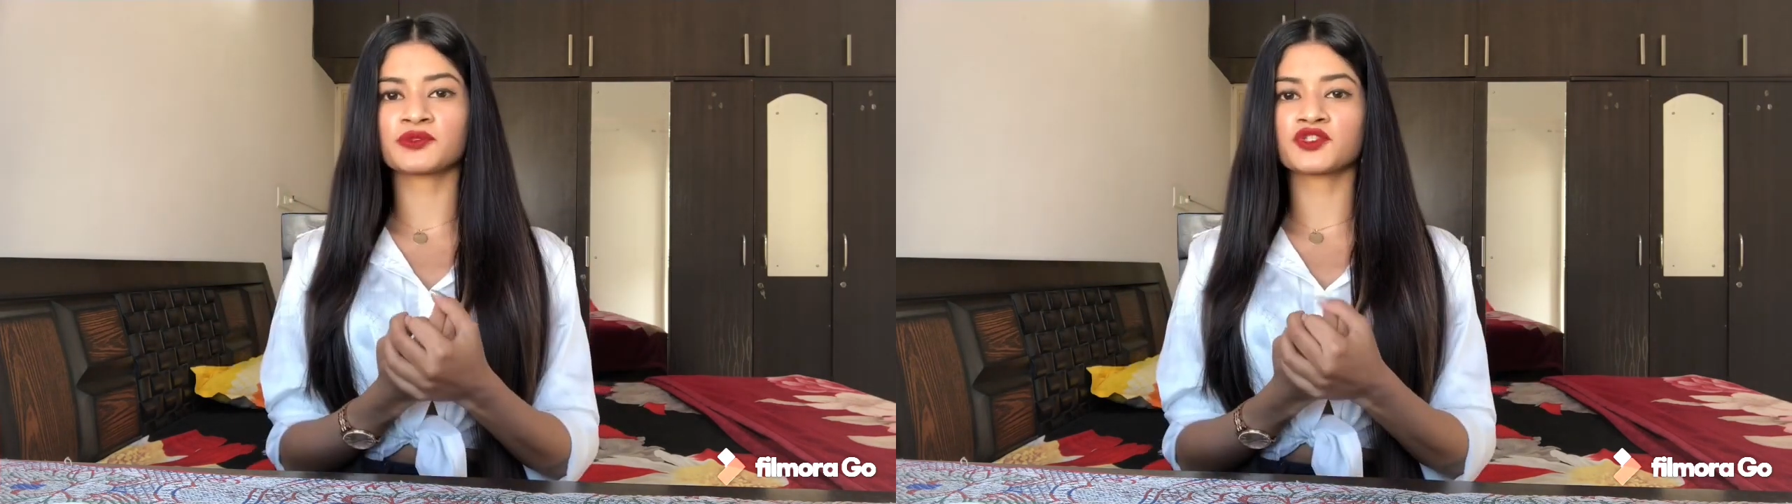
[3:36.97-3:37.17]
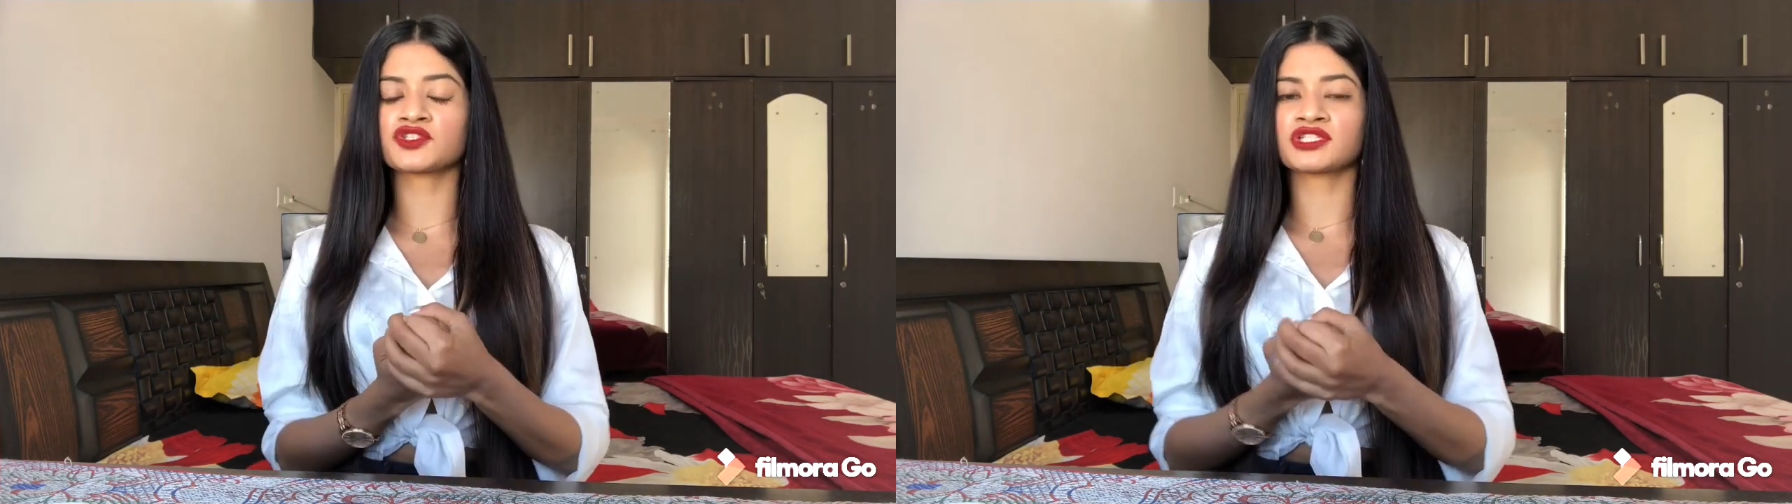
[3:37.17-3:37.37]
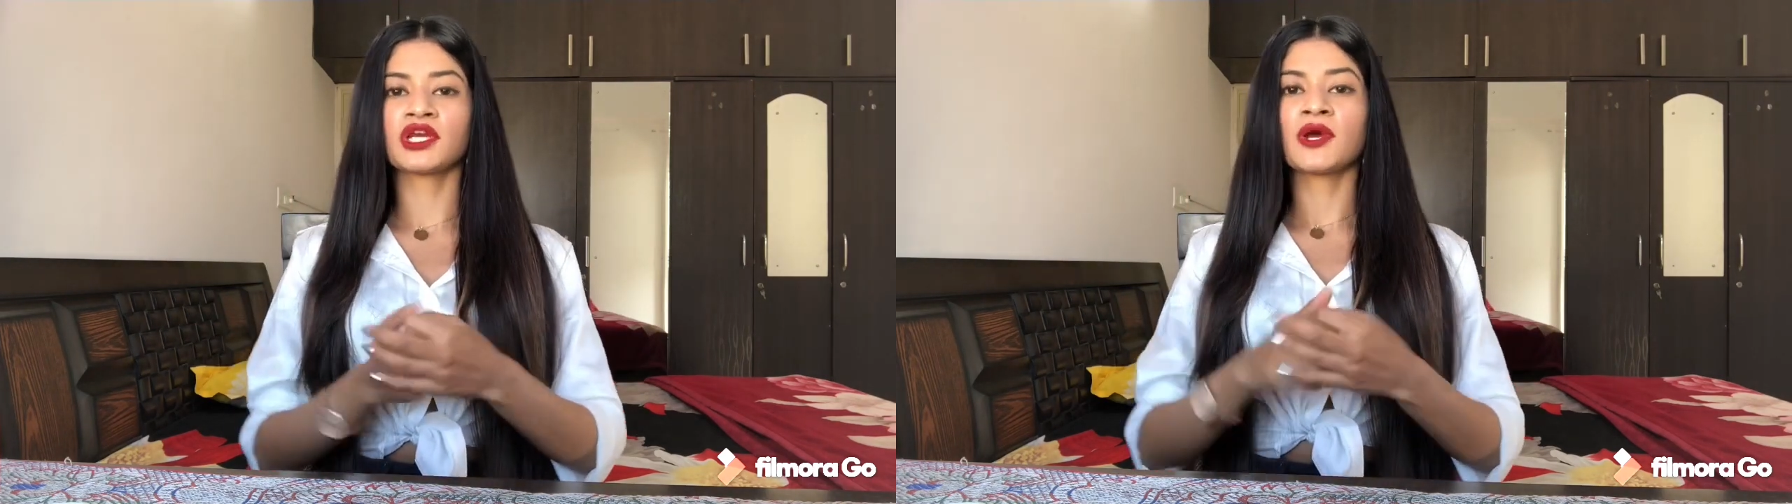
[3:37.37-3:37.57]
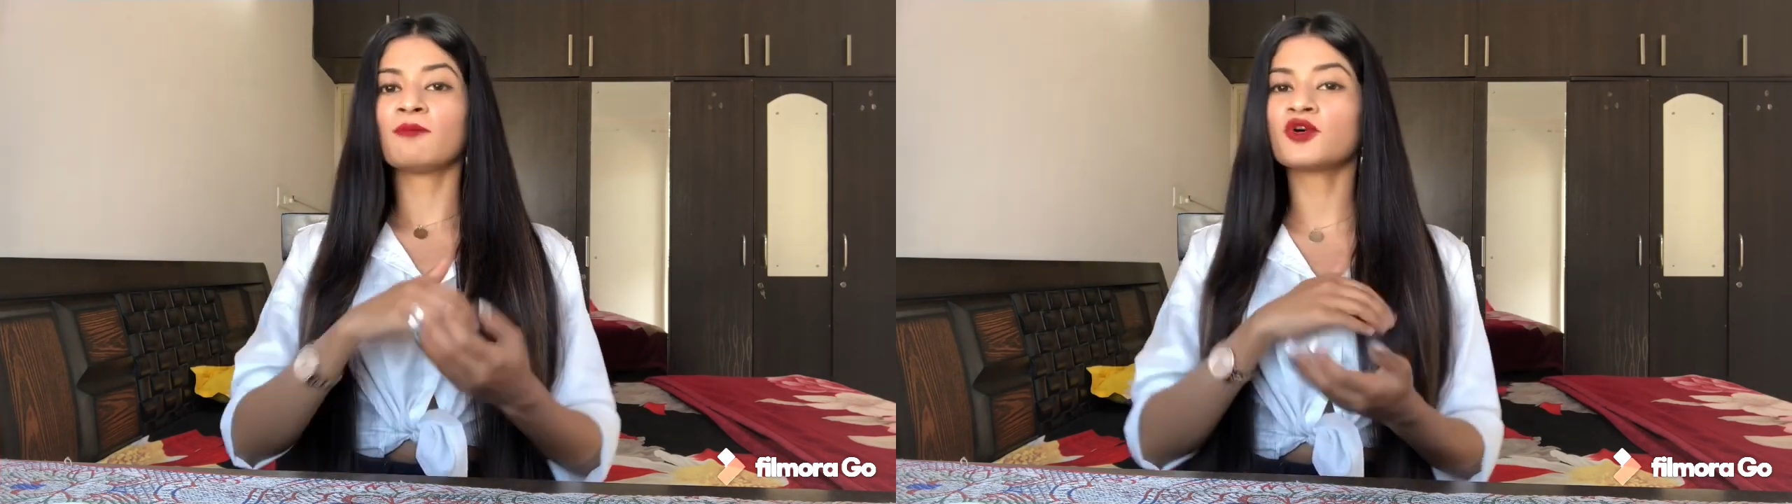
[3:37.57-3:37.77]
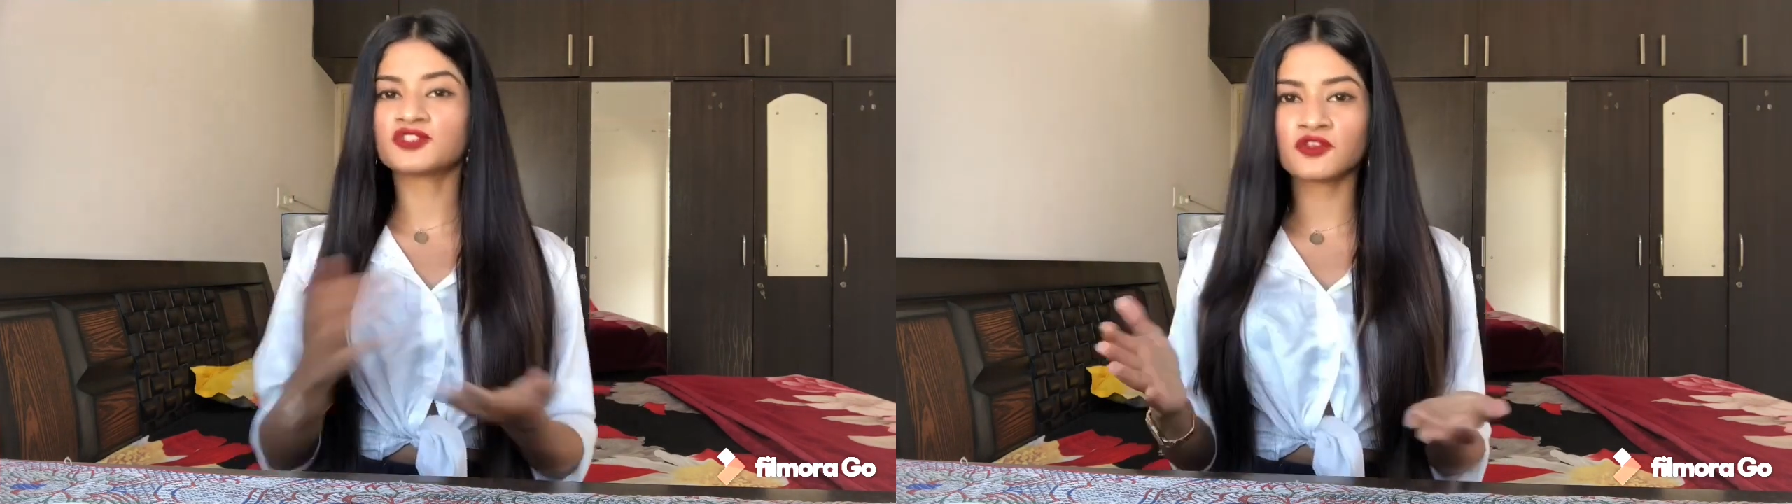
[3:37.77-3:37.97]
which is
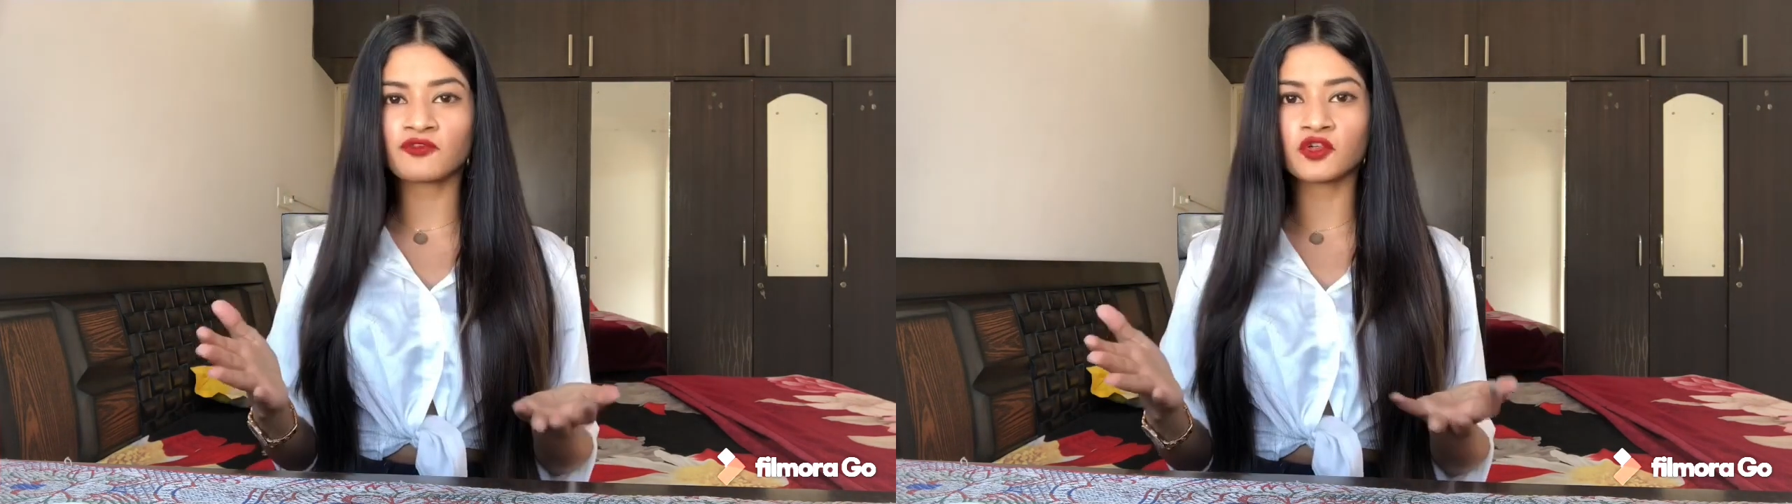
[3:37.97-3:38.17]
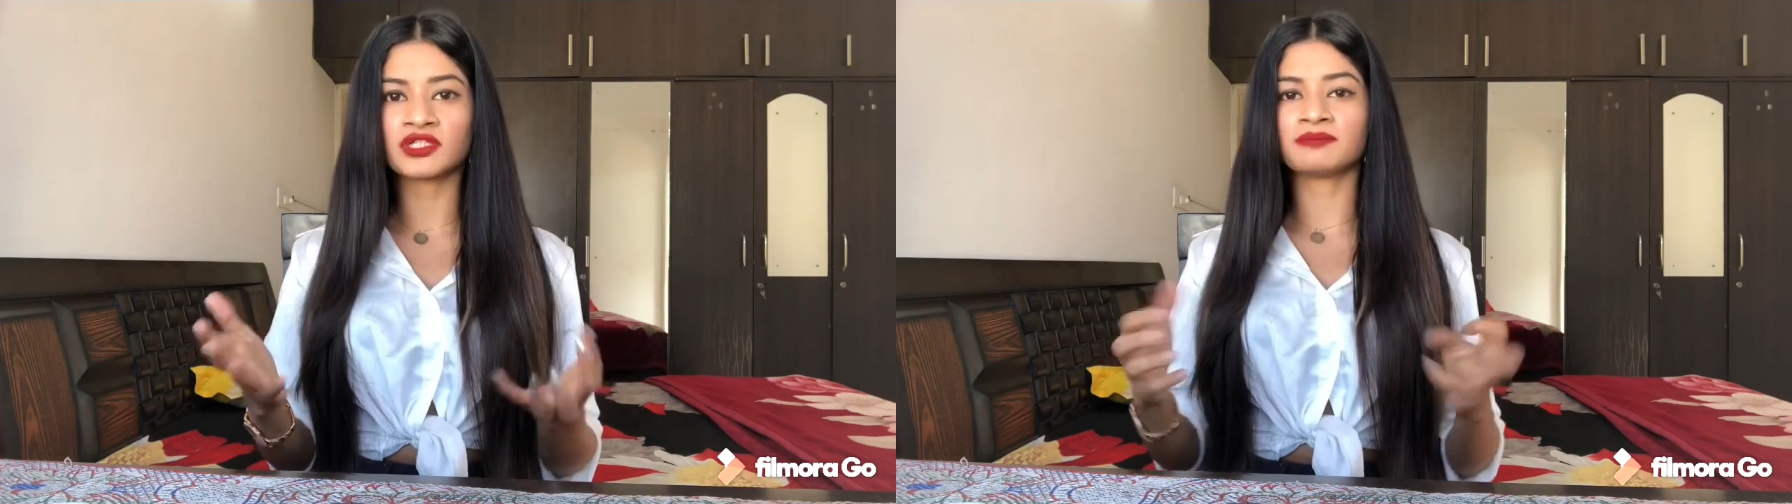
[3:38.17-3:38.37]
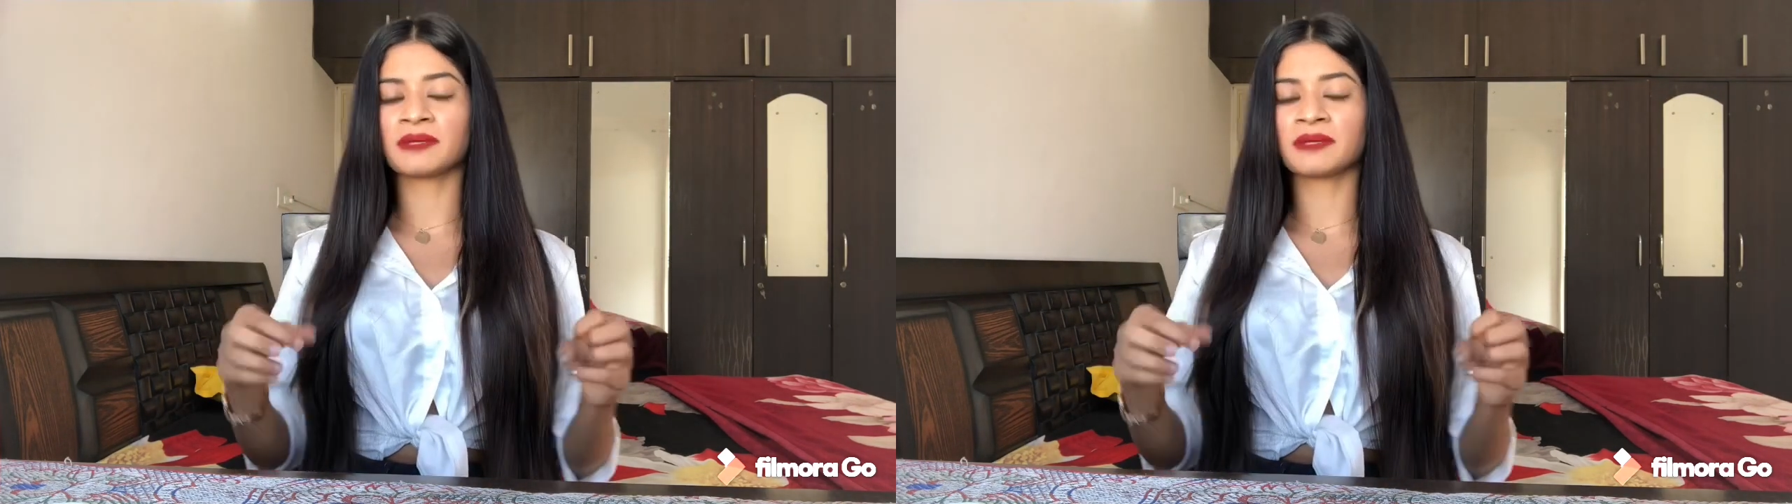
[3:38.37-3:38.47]
most of the food,